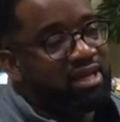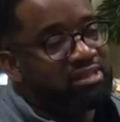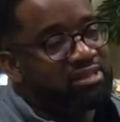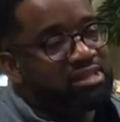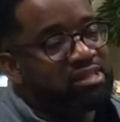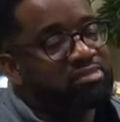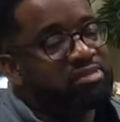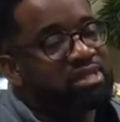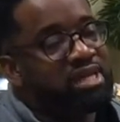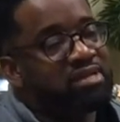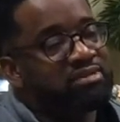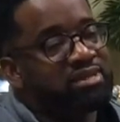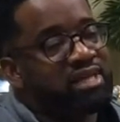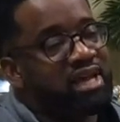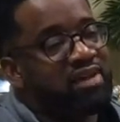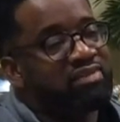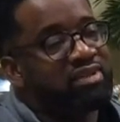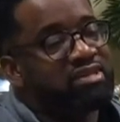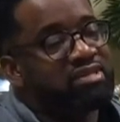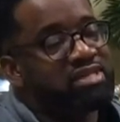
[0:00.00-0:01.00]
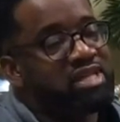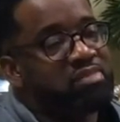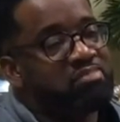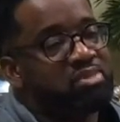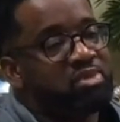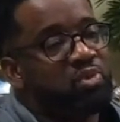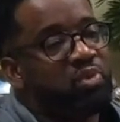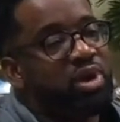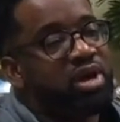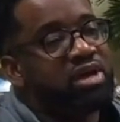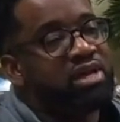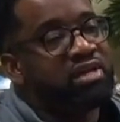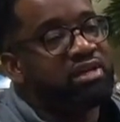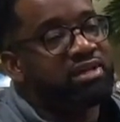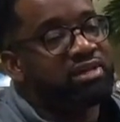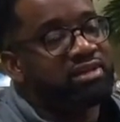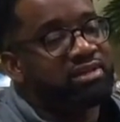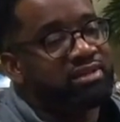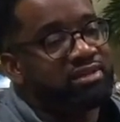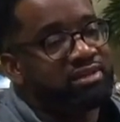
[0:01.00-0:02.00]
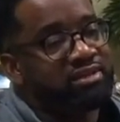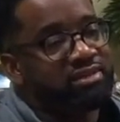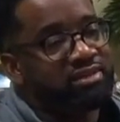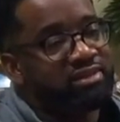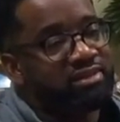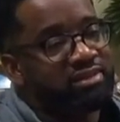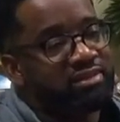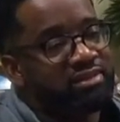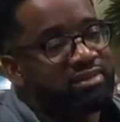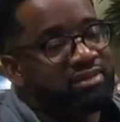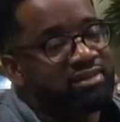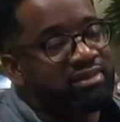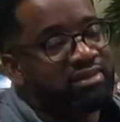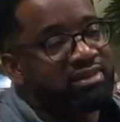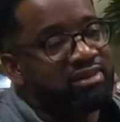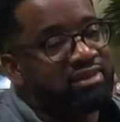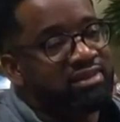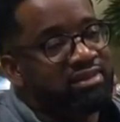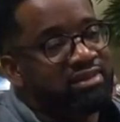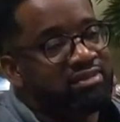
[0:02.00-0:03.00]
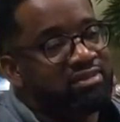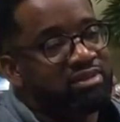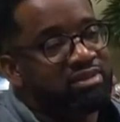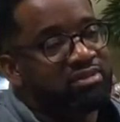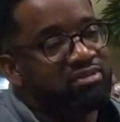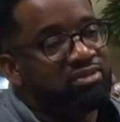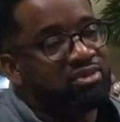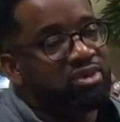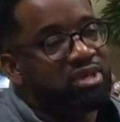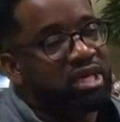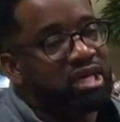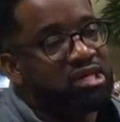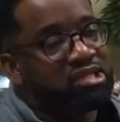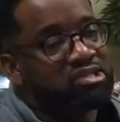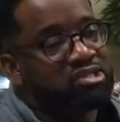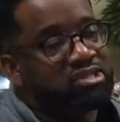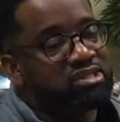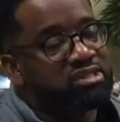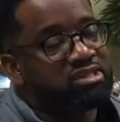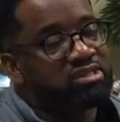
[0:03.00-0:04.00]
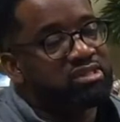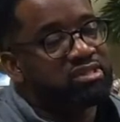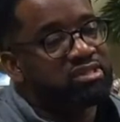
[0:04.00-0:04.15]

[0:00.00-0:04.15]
Sometimes I have to step away from the vocation